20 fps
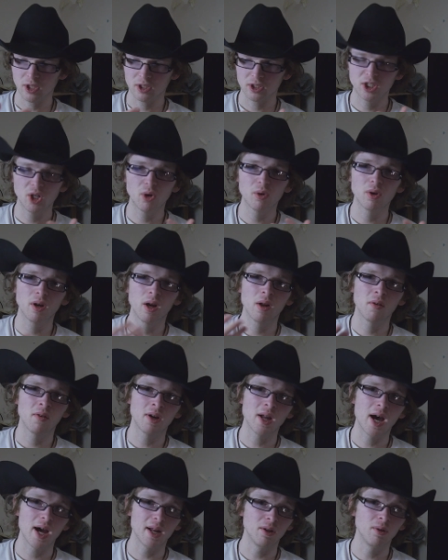Children of the
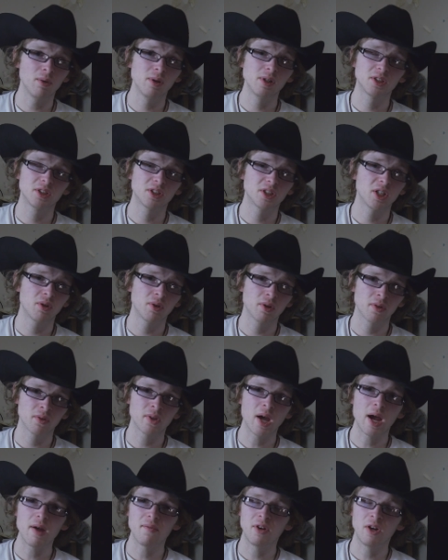Night. Luna's Children of
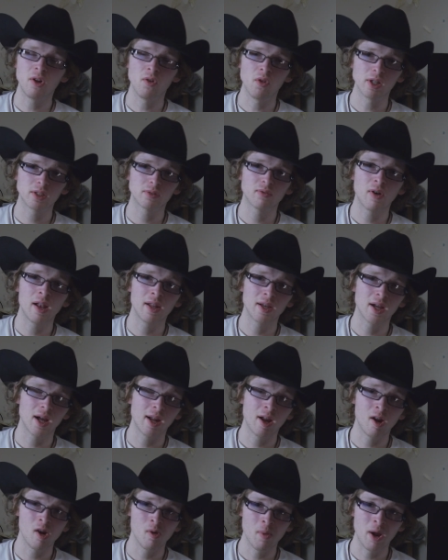the Night video that's finally
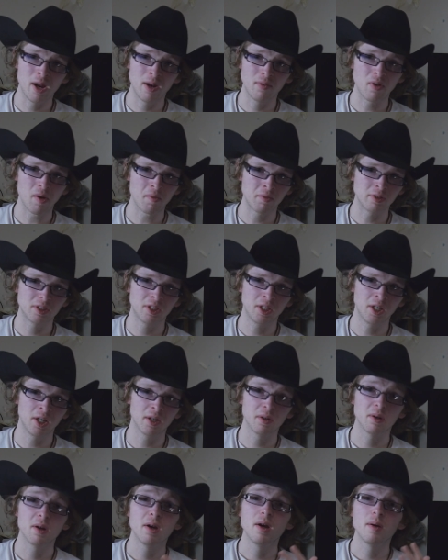got animated. If you haven't seen
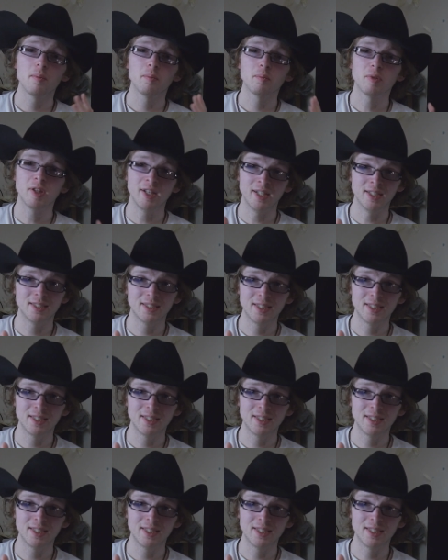it, please